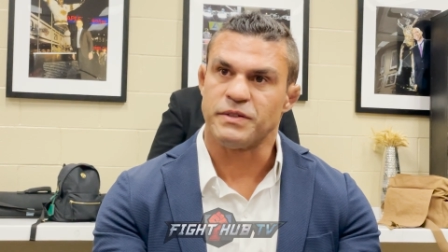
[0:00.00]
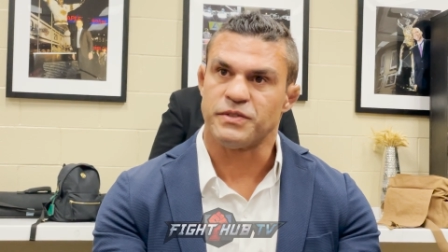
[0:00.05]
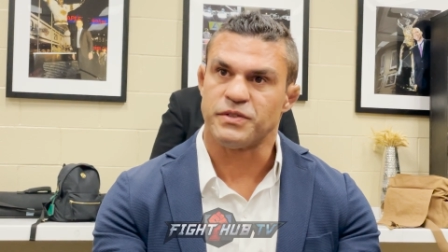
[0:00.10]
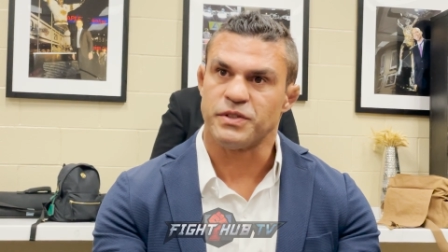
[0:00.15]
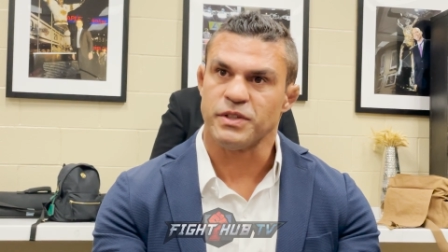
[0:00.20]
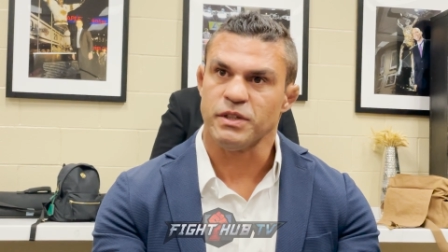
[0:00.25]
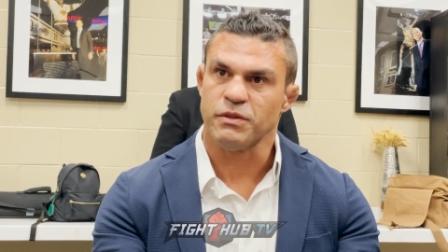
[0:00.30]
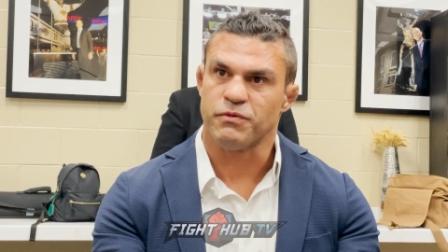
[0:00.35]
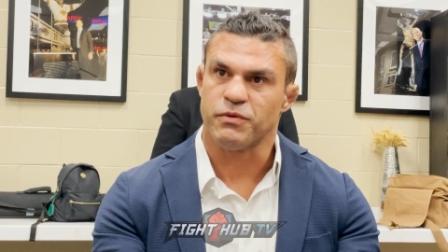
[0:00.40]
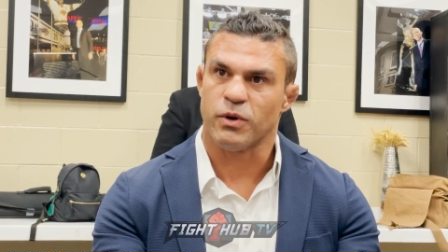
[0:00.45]

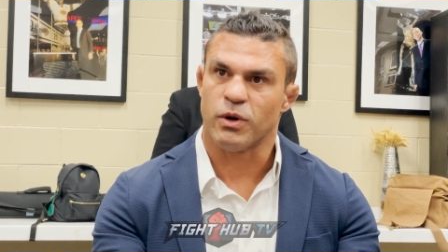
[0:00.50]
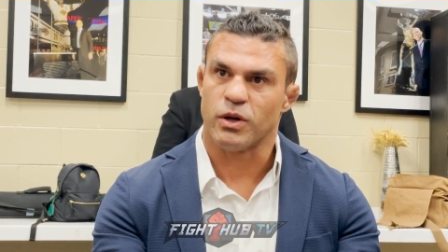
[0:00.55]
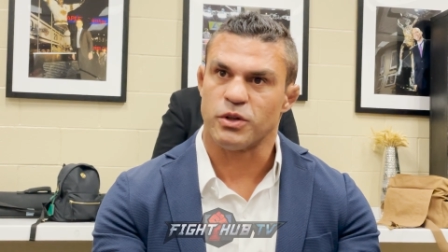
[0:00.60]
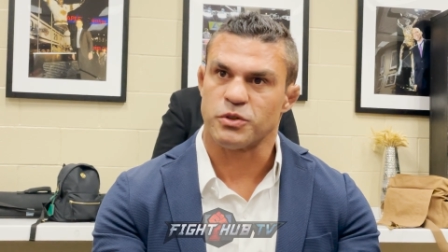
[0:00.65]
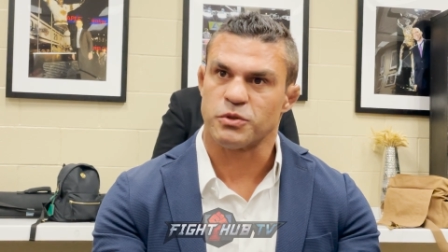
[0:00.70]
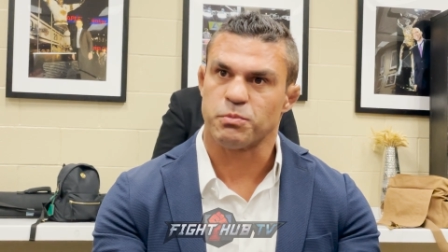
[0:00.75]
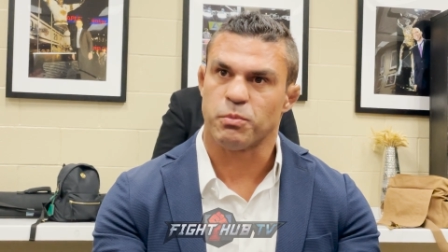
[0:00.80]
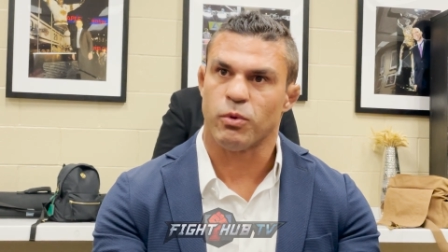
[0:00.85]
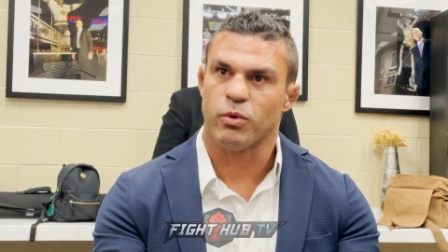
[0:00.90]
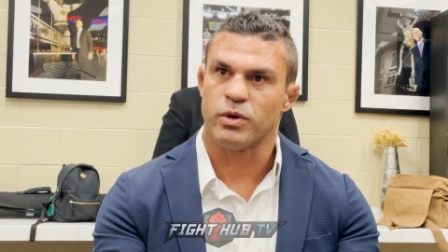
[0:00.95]
Sea for our
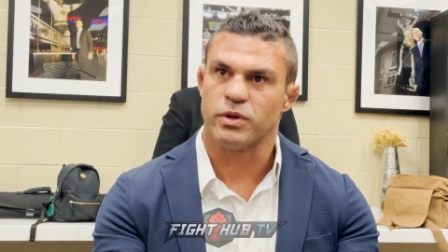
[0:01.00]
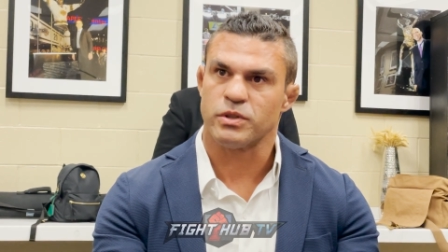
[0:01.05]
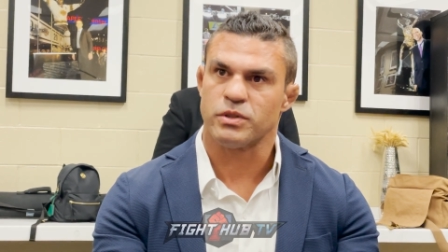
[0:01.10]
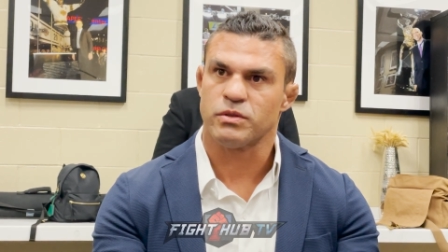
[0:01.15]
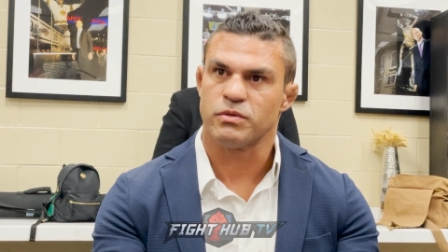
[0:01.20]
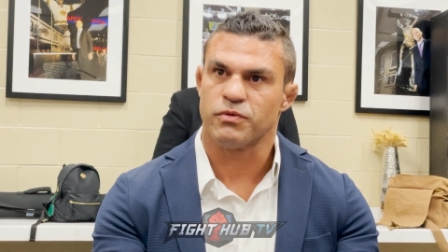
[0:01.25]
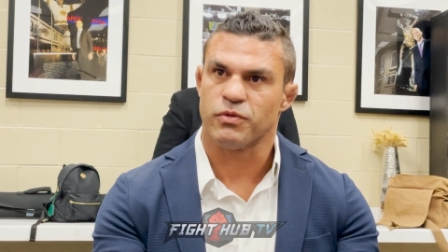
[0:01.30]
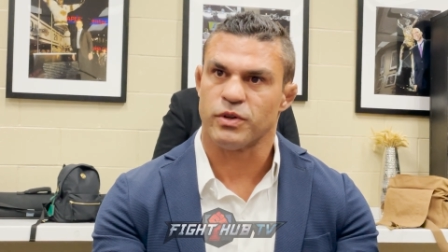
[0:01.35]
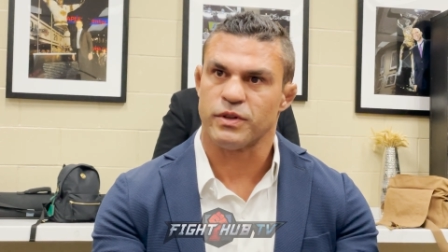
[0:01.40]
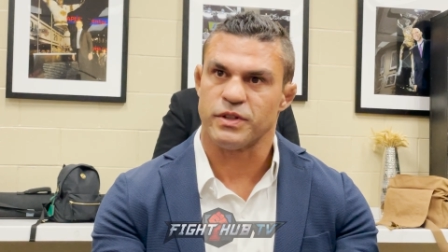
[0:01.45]

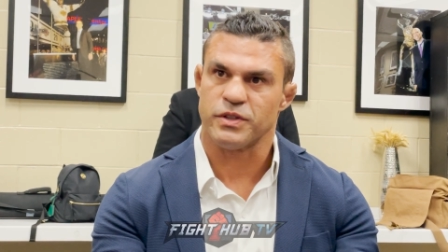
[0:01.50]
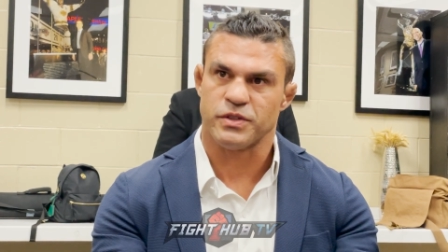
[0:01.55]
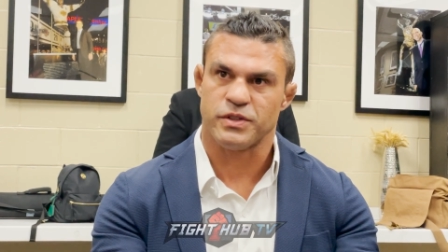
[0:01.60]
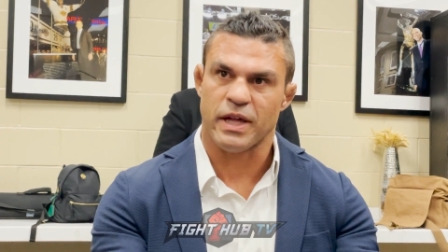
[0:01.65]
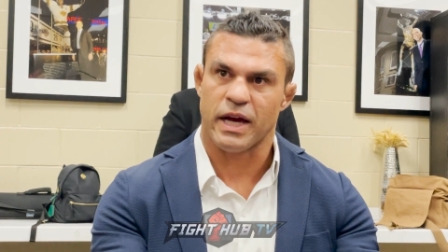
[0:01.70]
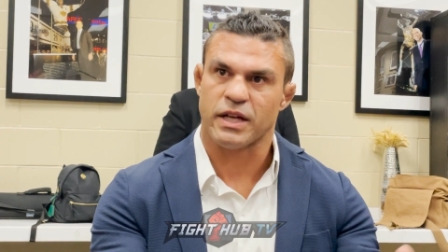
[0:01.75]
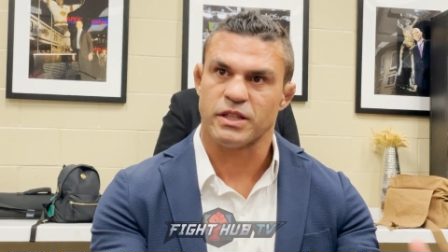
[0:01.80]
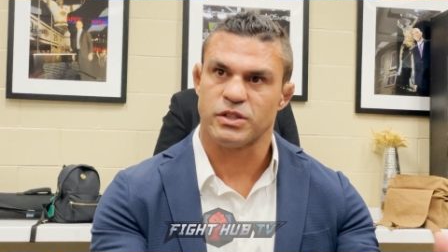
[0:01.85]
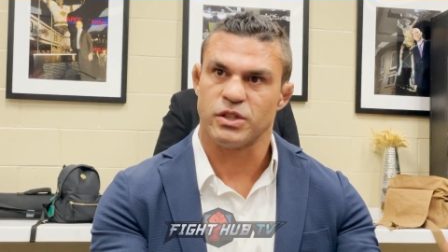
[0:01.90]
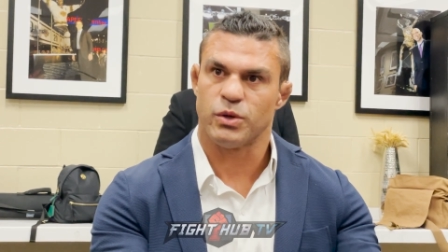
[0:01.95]
sports, for this
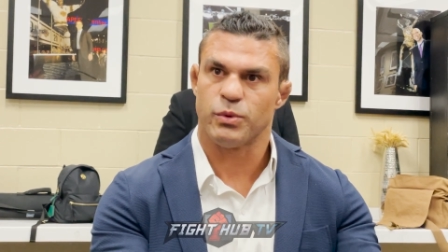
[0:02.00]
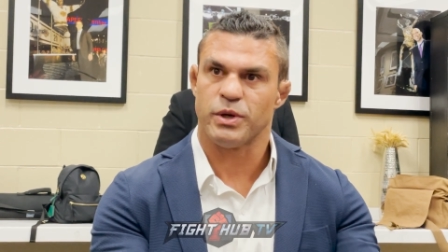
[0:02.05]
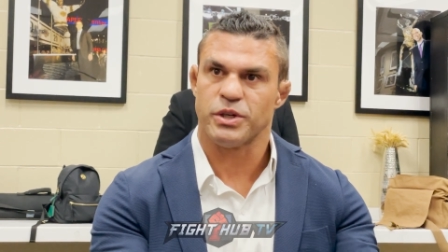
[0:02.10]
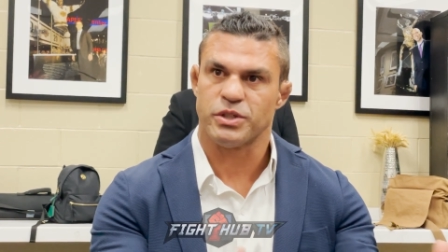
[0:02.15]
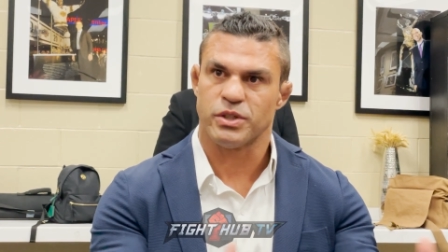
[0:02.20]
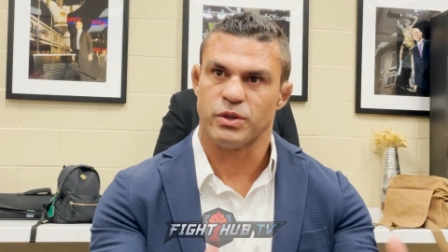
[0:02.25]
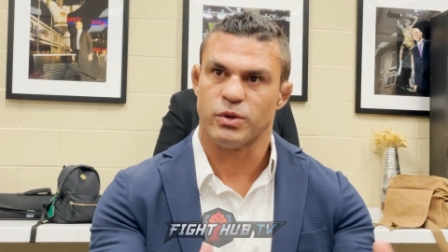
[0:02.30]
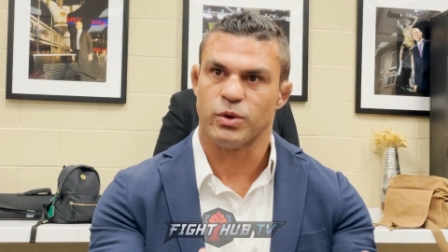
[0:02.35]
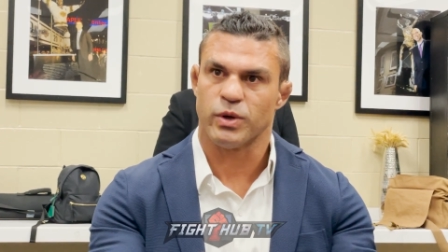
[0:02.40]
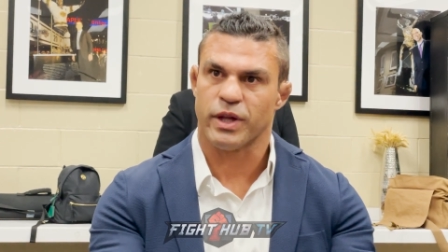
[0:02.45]
next
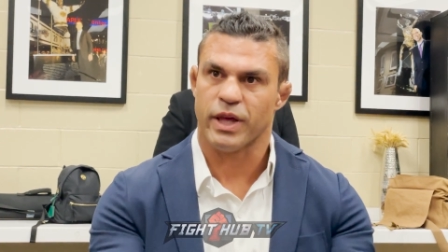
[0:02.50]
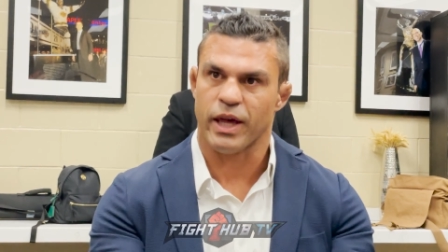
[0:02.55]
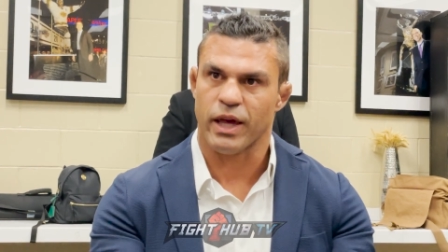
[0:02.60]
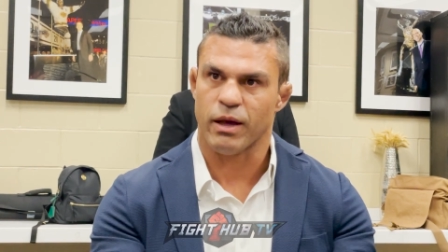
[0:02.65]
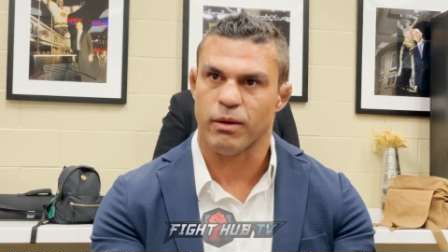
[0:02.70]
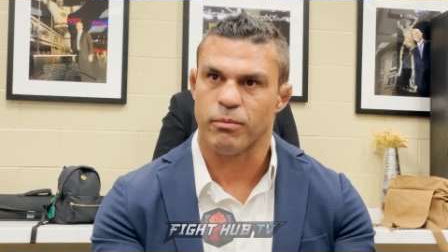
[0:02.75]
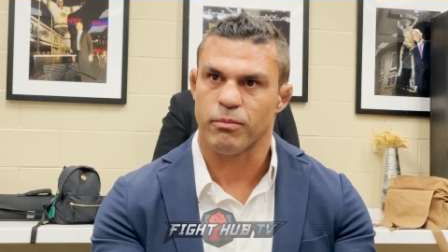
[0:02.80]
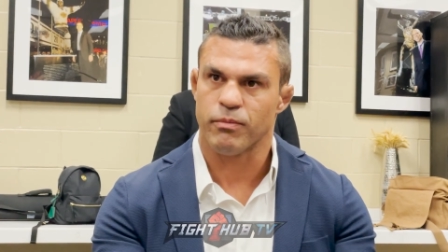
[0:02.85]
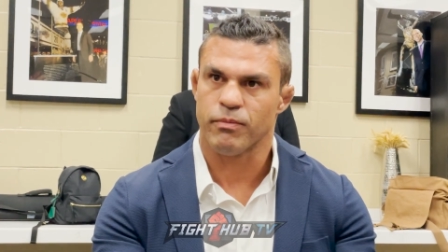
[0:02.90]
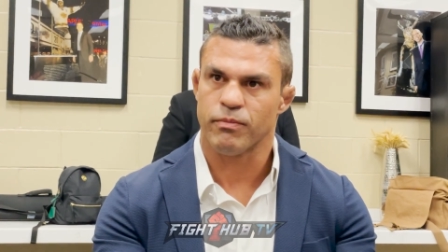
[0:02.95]
generation who
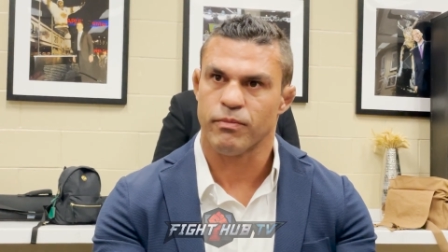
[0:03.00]
came,